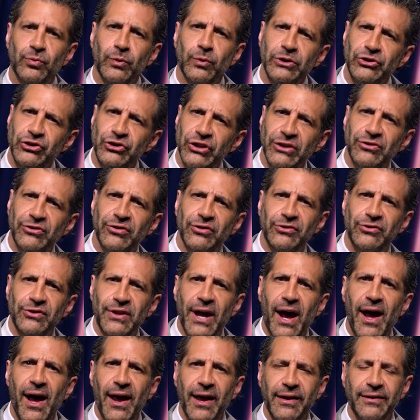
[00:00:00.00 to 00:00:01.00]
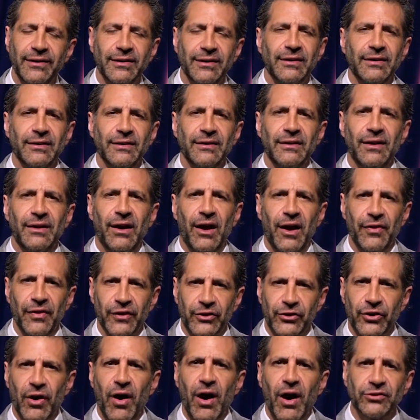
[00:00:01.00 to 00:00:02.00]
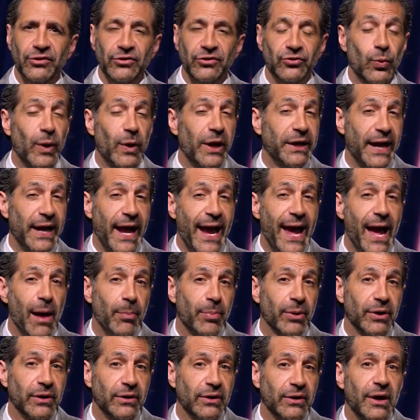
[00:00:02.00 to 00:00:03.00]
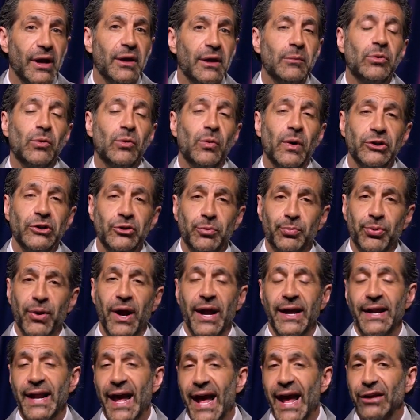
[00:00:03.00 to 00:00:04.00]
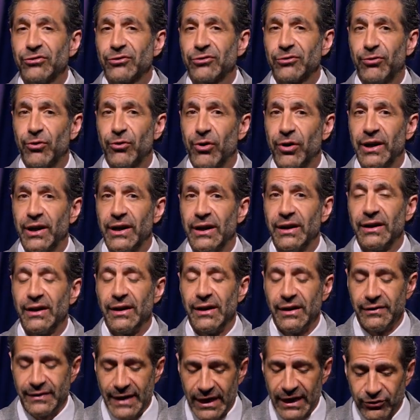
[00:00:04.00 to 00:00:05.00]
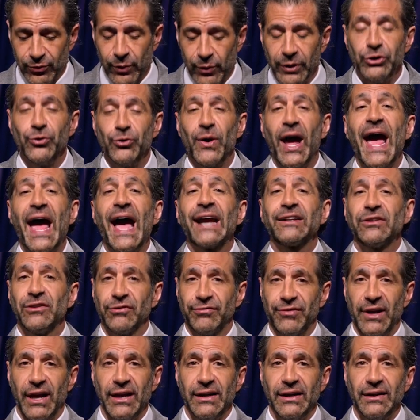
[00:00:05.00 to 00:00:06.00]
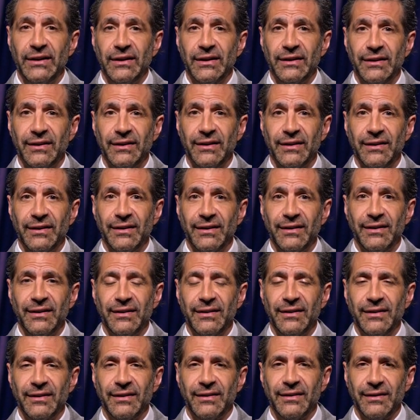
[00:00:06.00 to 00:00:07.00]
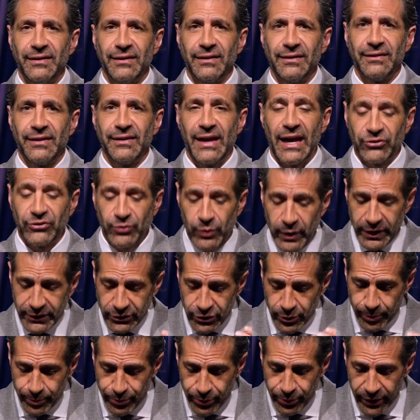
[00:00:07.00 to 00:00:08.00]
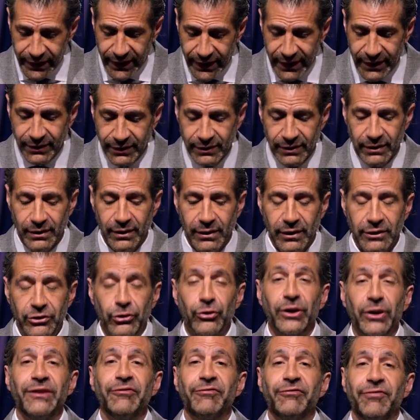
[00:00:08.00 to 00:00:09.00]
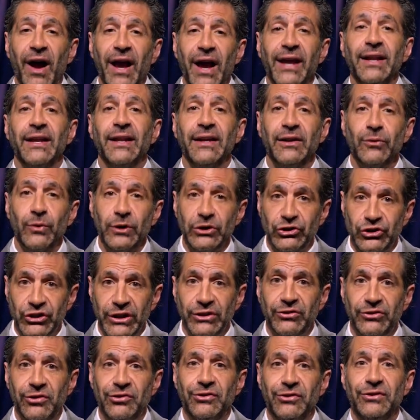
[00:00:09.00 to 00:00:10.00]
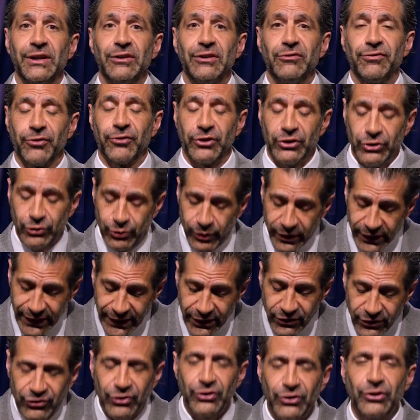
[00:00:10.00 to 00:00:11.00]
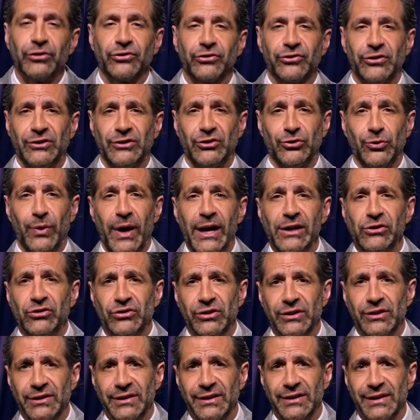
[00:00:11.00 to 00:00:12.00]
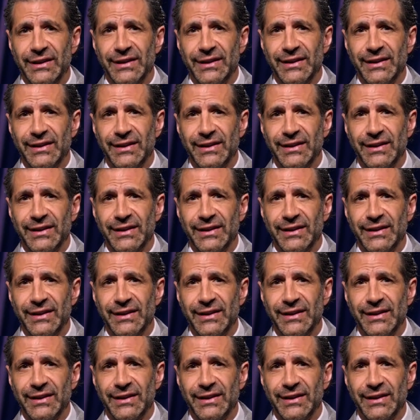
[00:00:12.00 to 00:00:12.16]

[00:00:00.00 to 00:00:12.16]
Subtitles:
When Jesus died on the cross is when it happened. But when you pray and ask for it, that's when you activate it. That's when you're bringing and you're inviting what Jesus did for you into your situation.